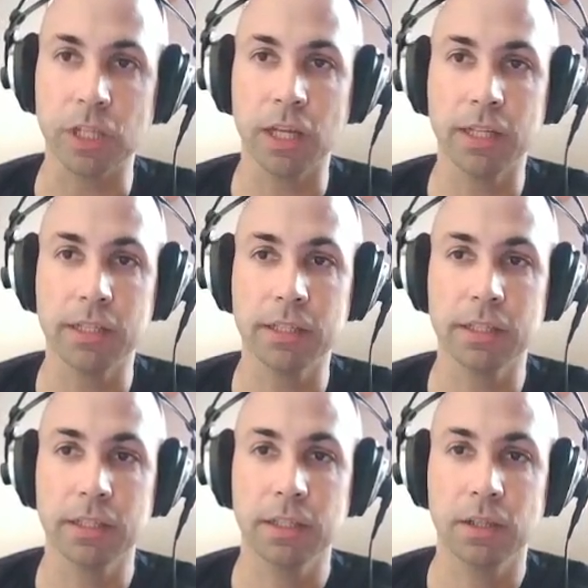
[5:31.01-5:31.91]
and
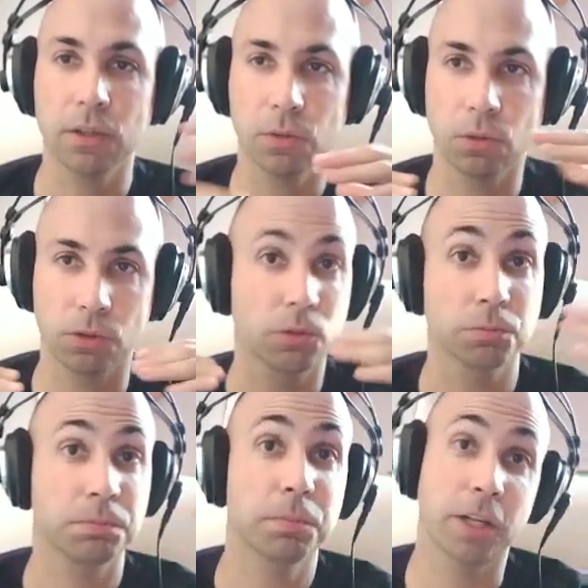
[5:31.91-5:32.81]
or
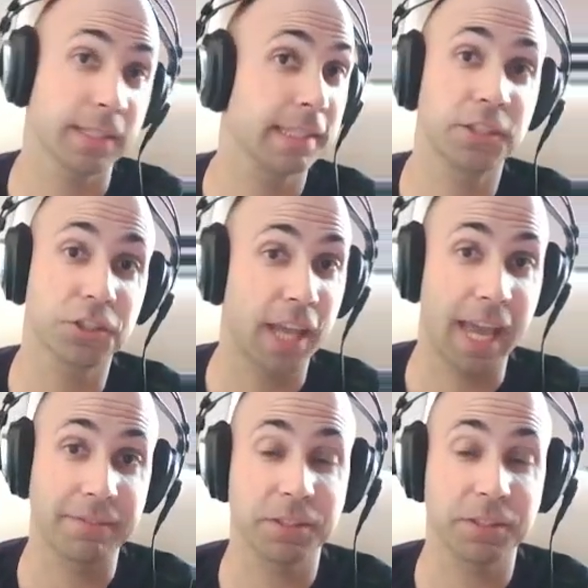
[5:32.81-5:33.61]
parts that just have